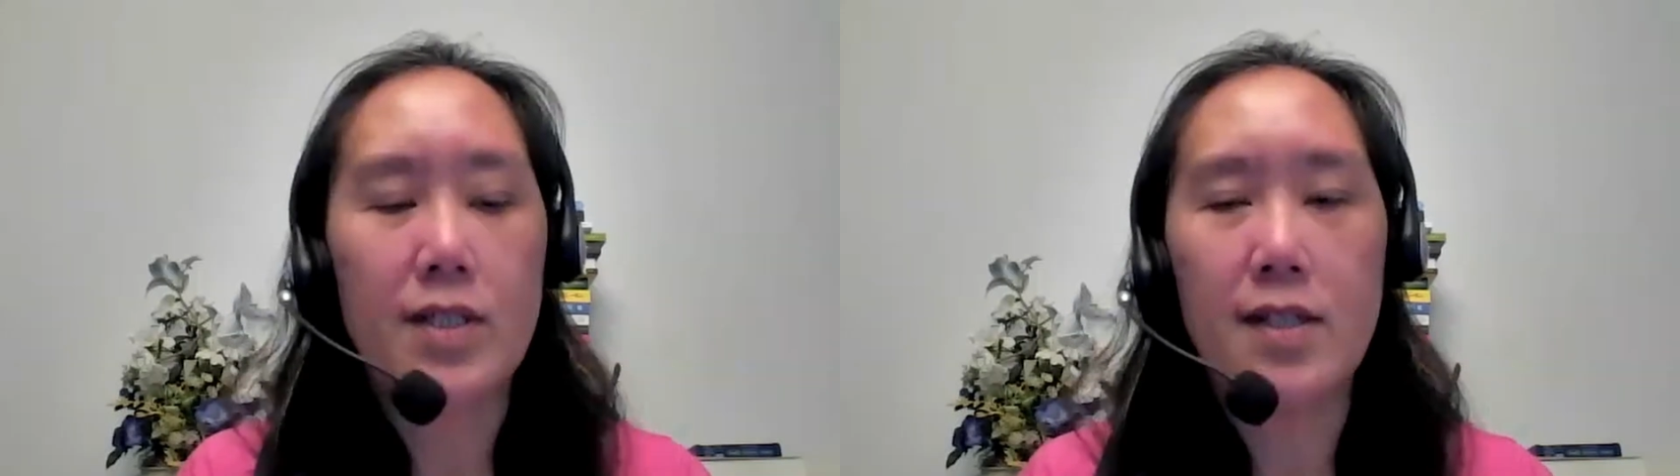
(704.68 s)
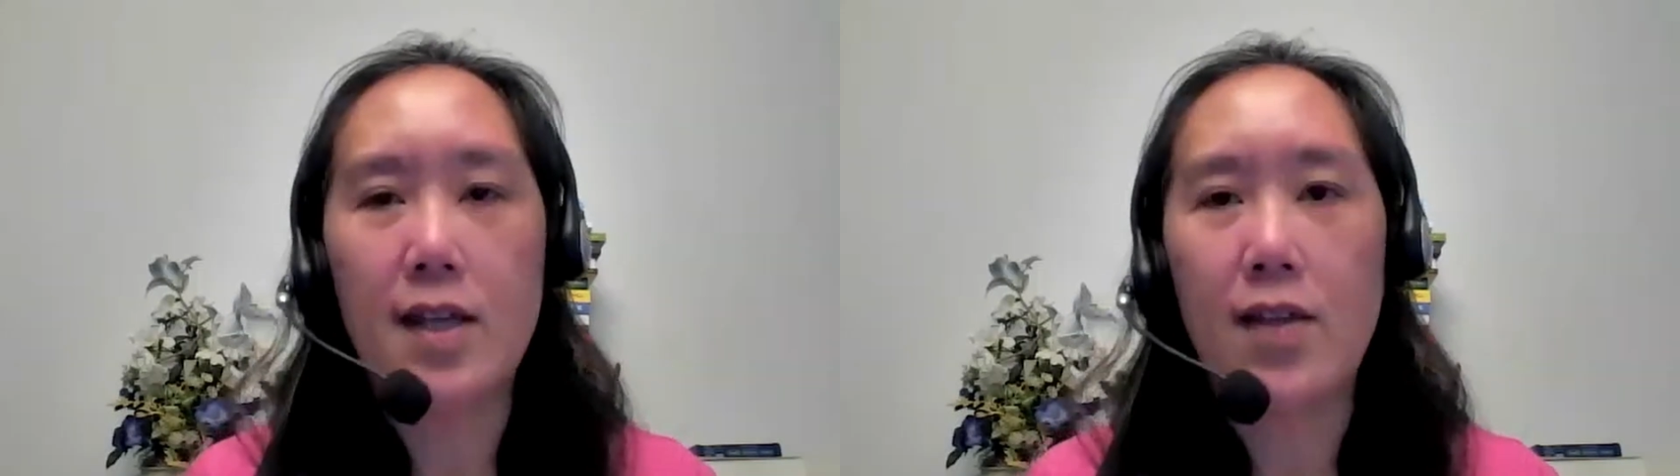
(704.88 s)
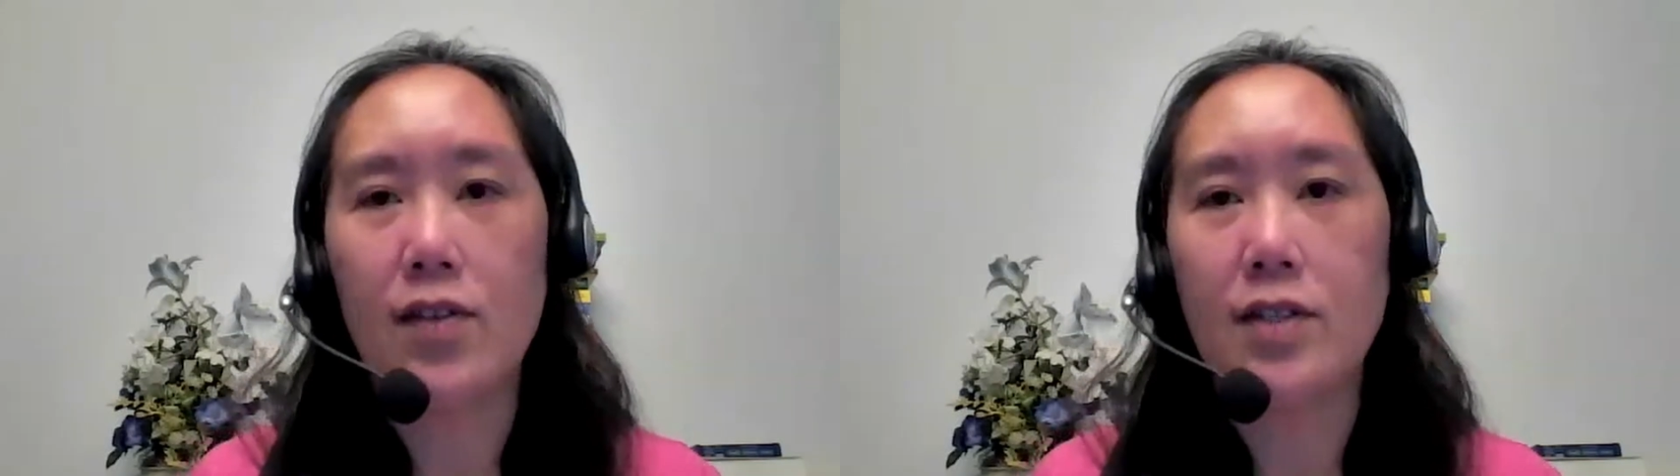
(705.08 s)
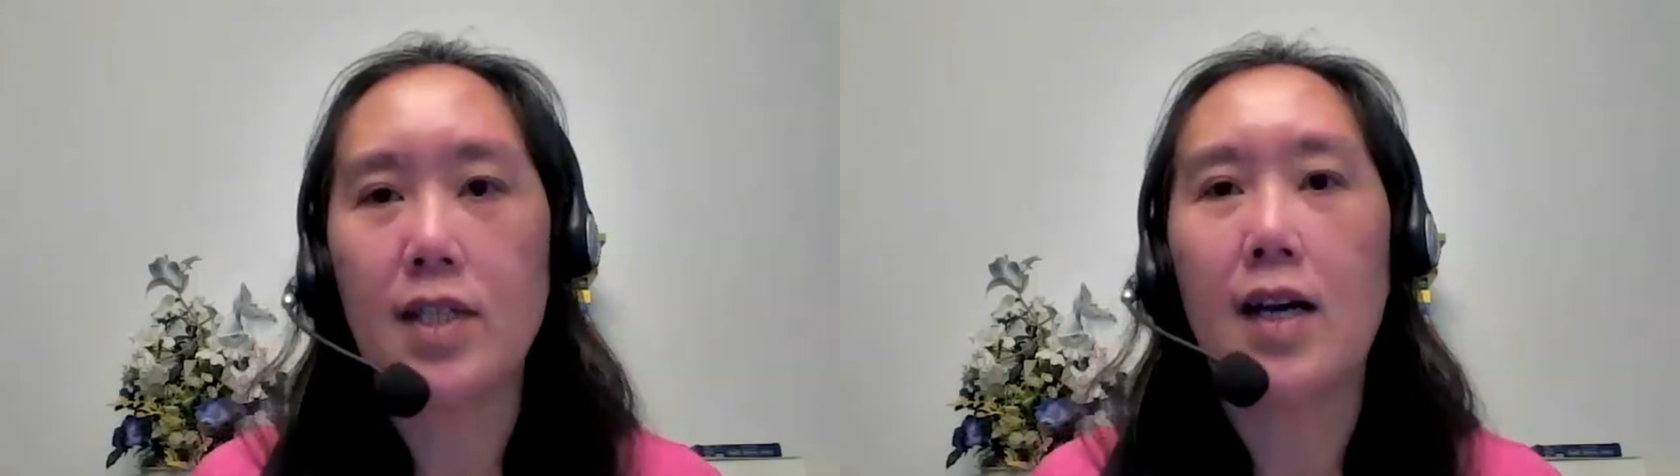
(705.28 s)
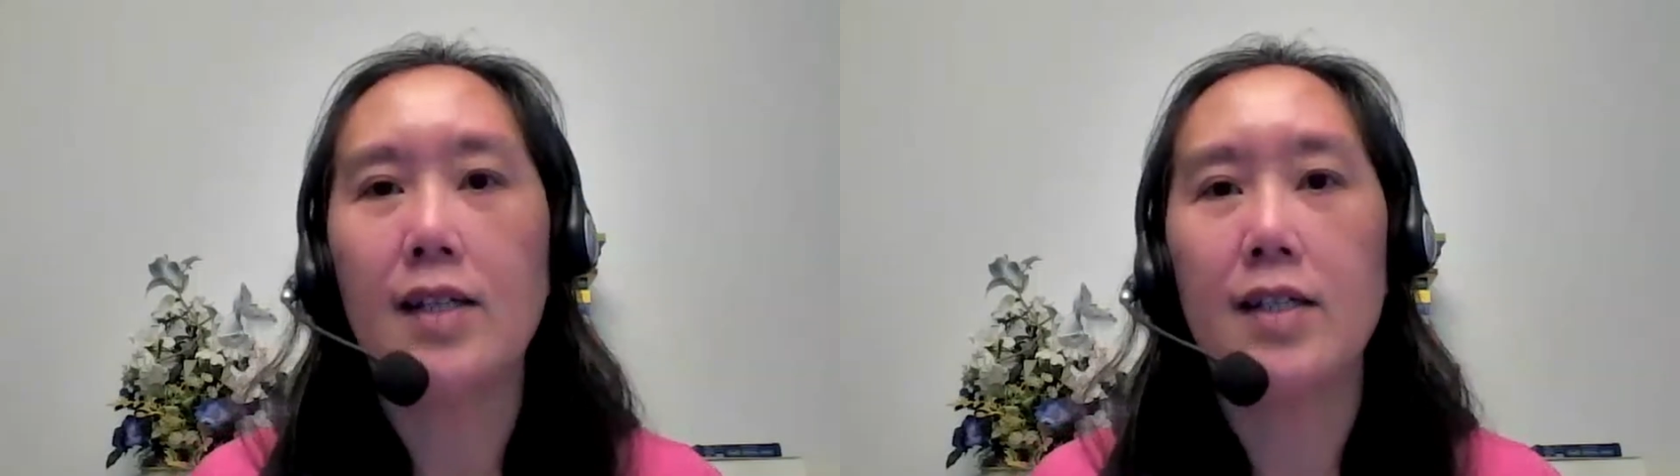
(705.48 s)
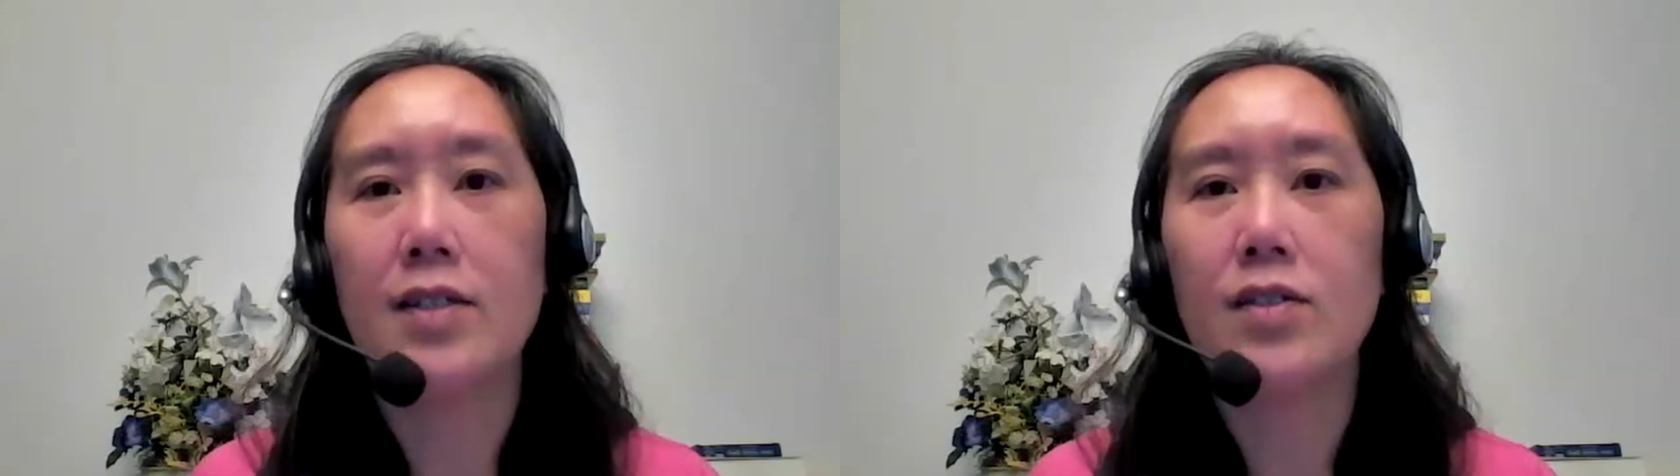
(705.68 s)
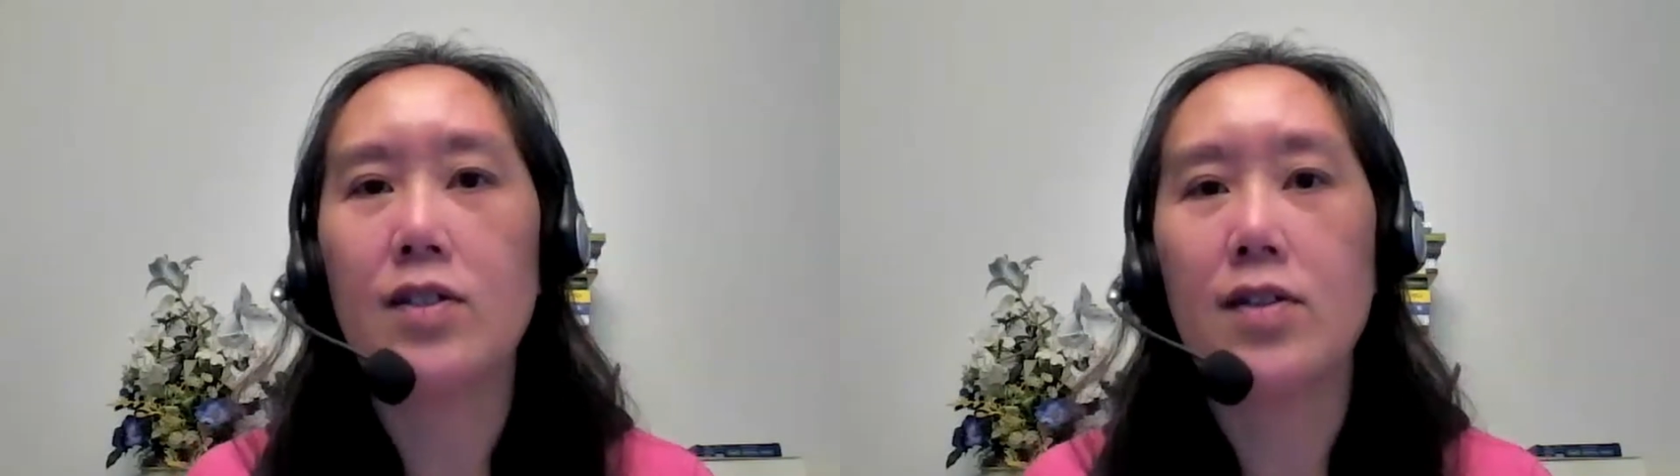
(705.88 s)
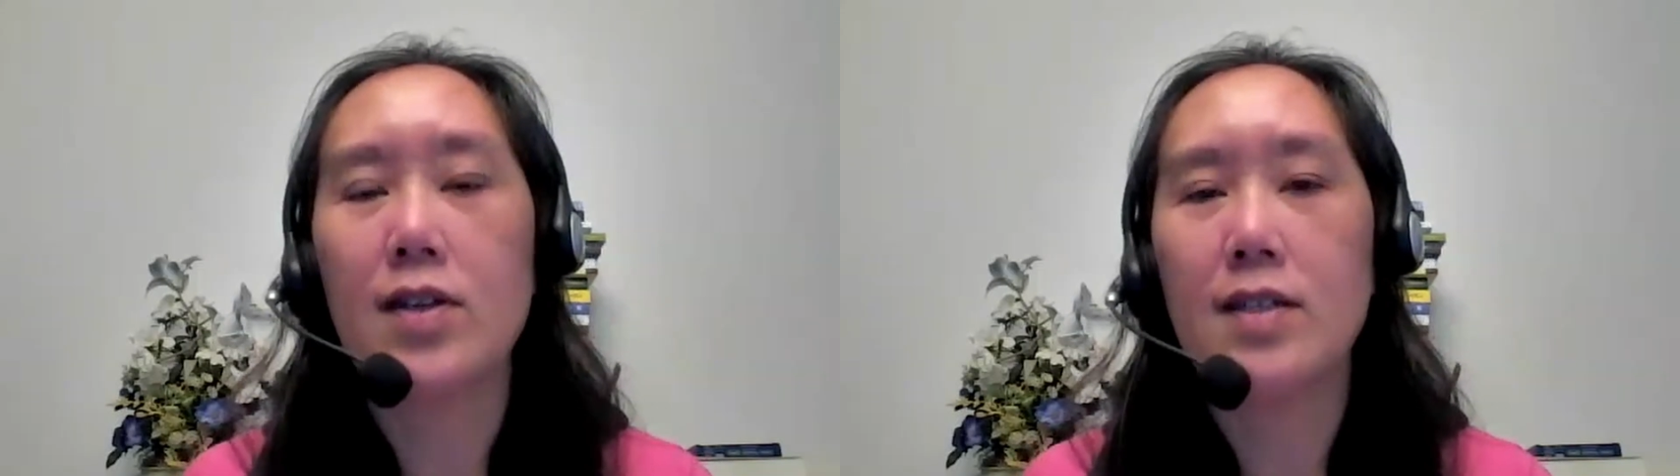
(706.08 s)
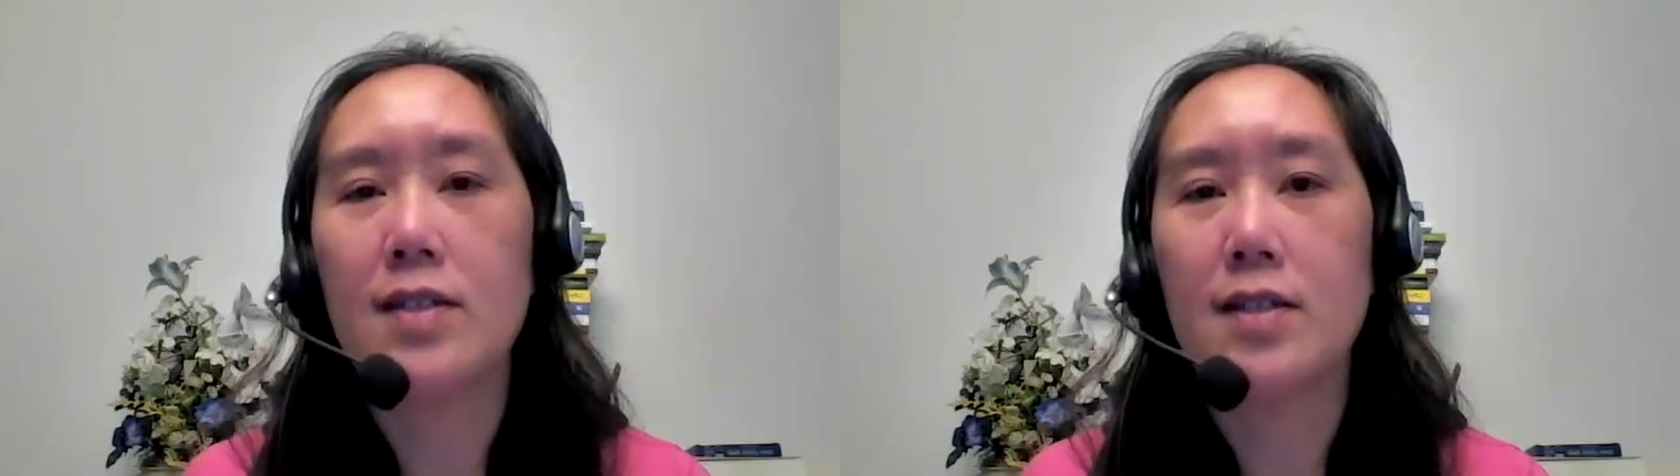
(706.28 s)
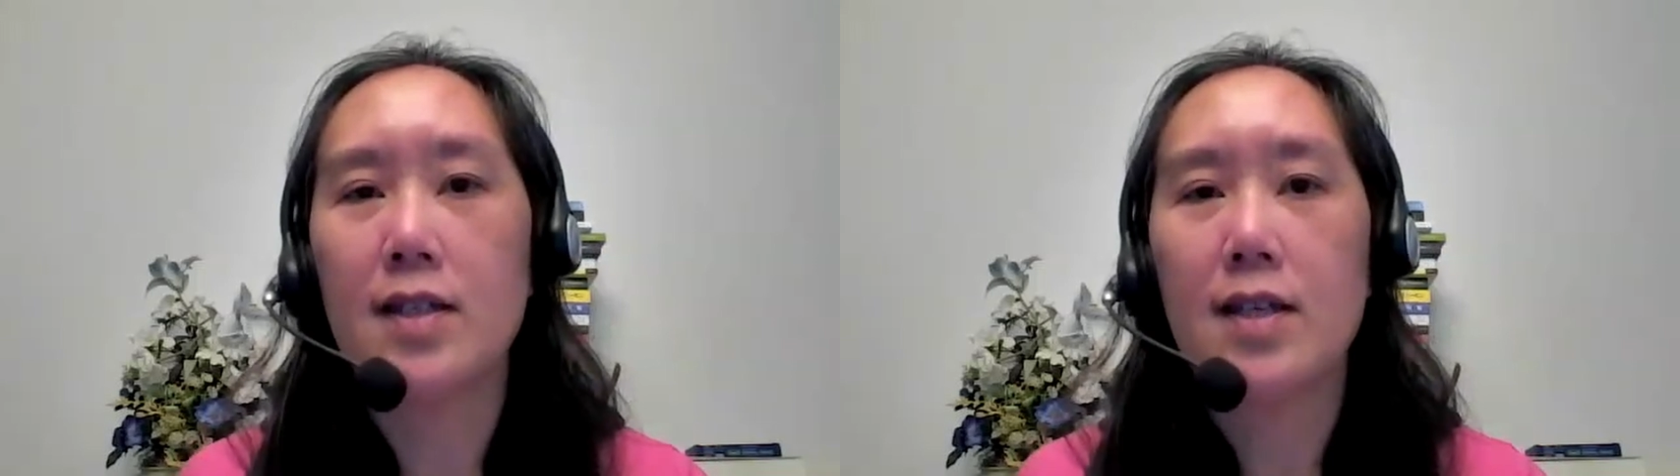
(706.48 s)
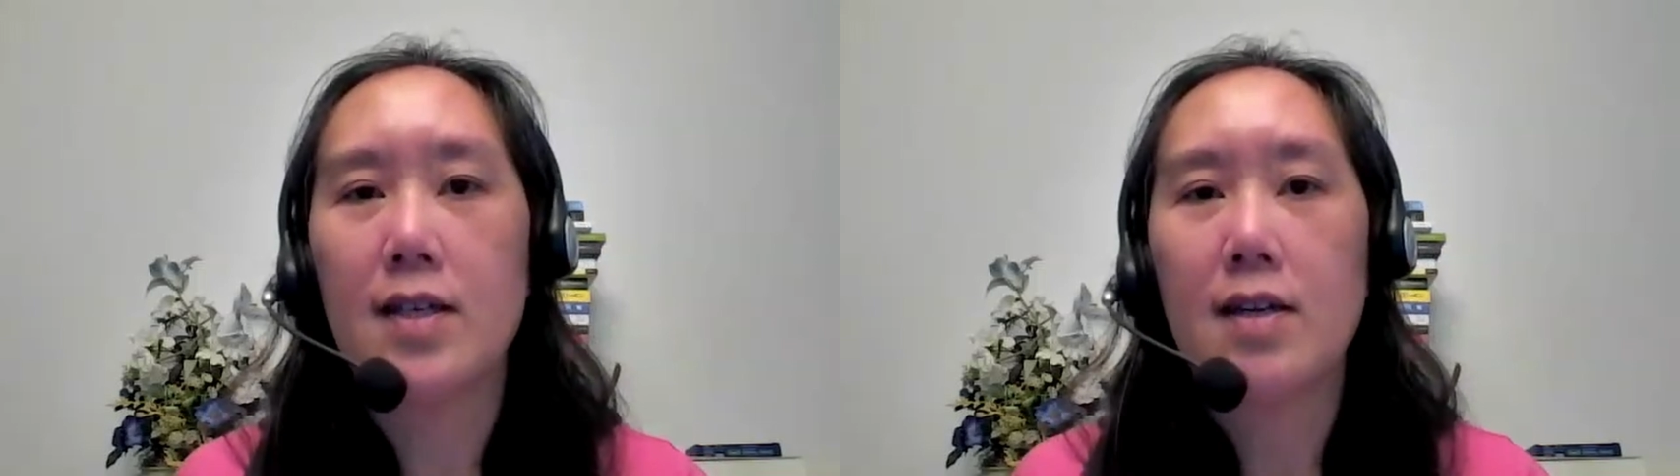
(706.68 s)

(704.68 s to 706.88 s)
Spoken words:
which is another tie-in to this